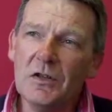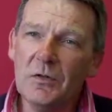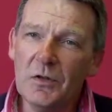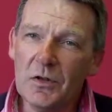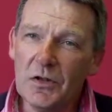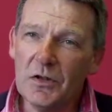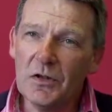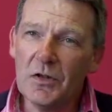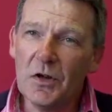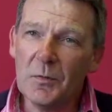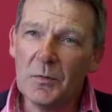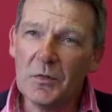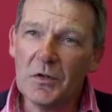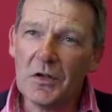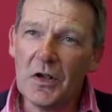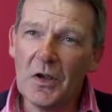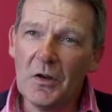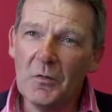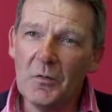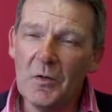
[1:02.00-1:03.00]
doing the job
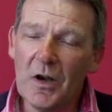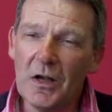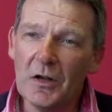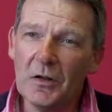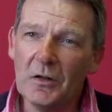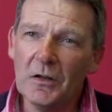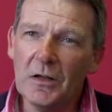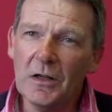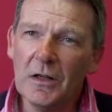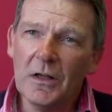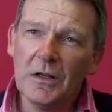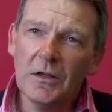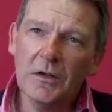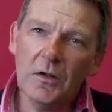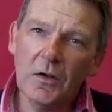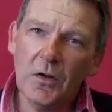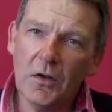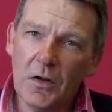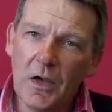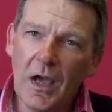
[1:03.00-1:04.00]
so well,
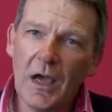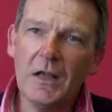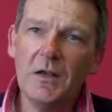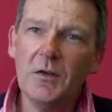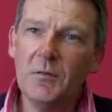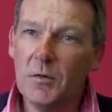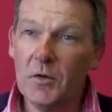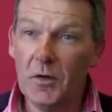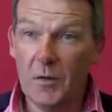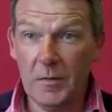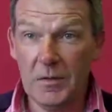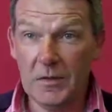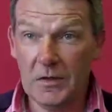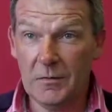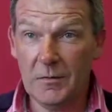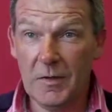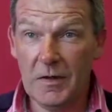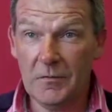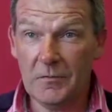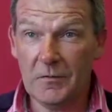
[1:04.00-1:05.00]
that other heads were coming
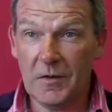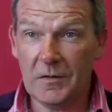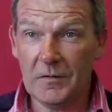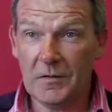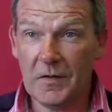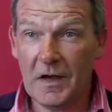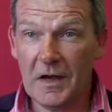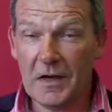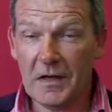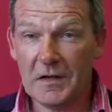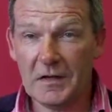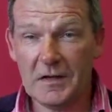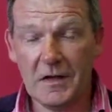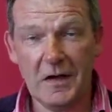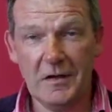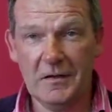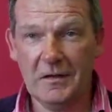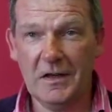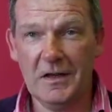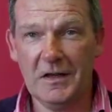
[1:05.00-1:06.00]
to me for advice,
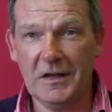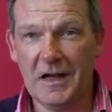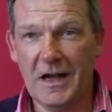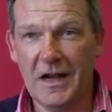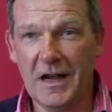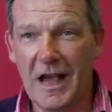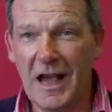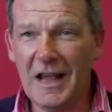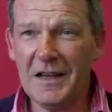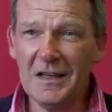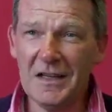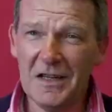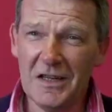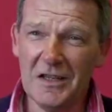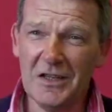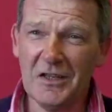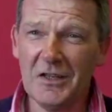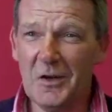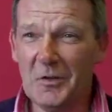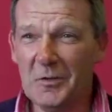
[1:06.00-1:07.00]
saying things like, Andy,
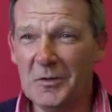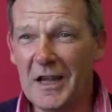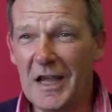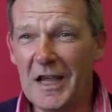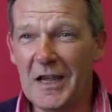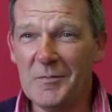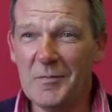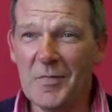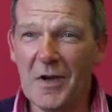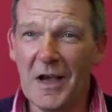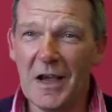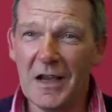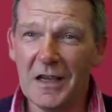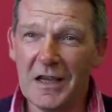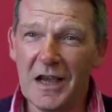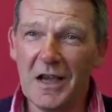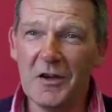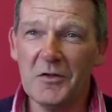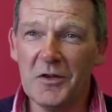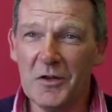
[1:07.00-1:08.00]
you're so laid
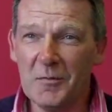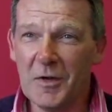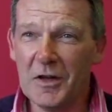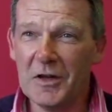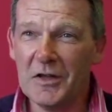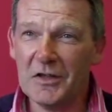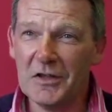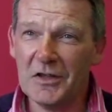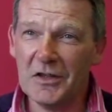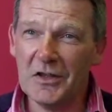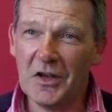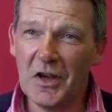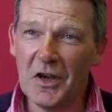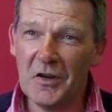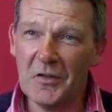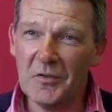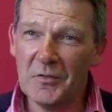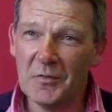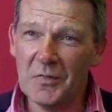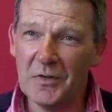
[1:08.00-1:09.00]
back, how do you manage to
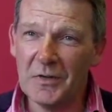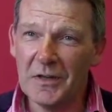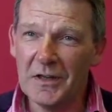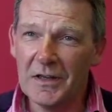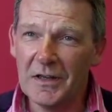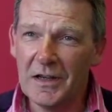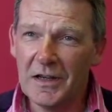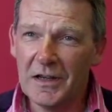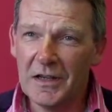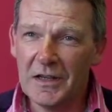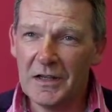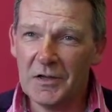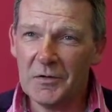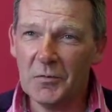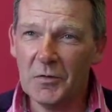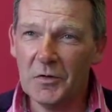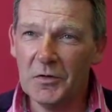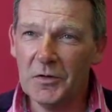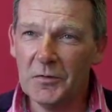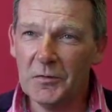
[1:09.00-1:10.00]
cope?
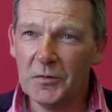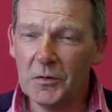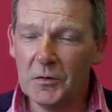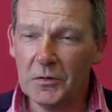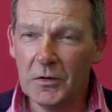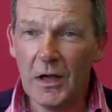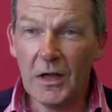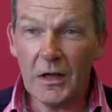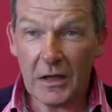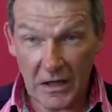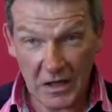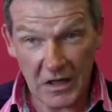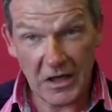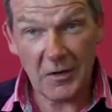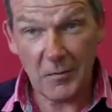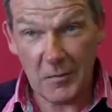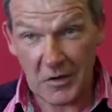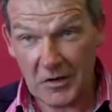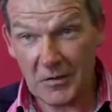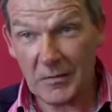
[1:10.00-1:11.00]
It's wonderful. Can you
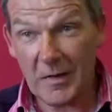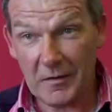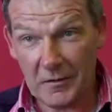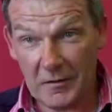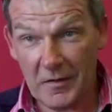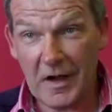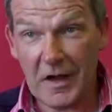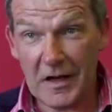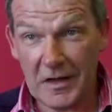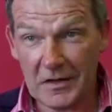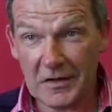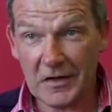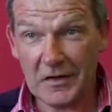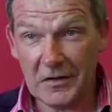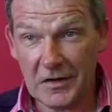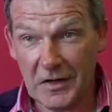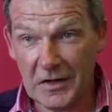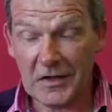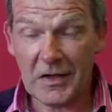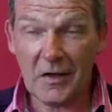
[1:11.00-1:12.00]
give me some advice
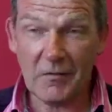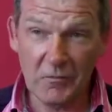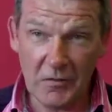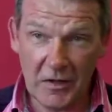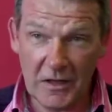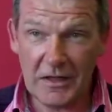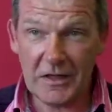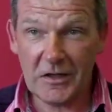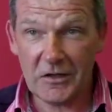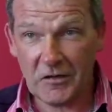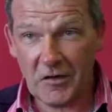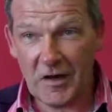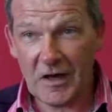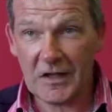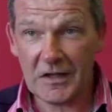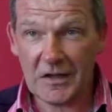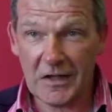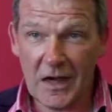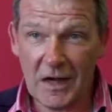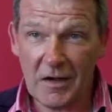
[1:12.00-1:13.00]
on this? I'm really
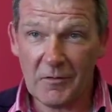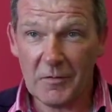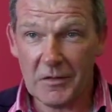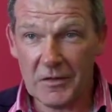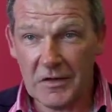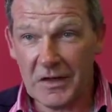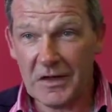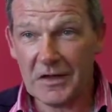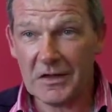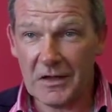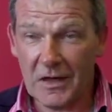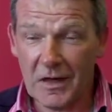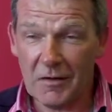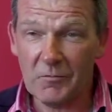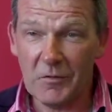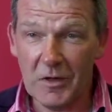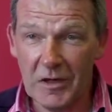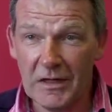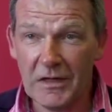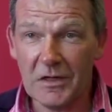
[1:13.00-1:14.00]
stressed out with this and
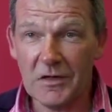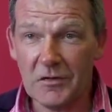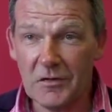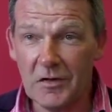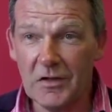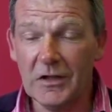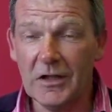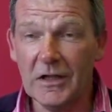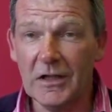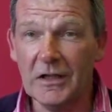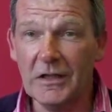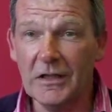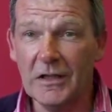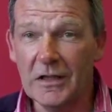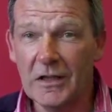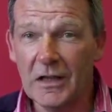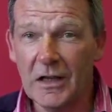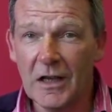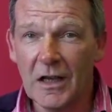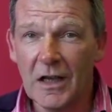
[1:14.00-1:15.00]
I'm really struggling.
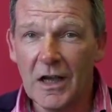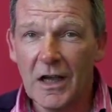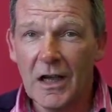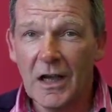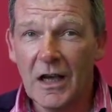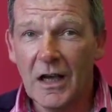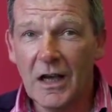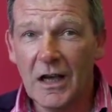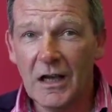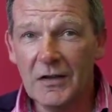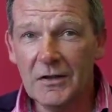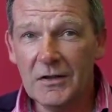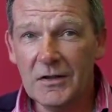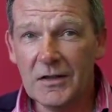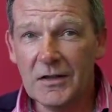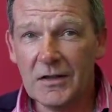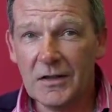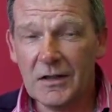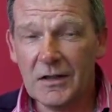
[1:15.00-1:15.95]
And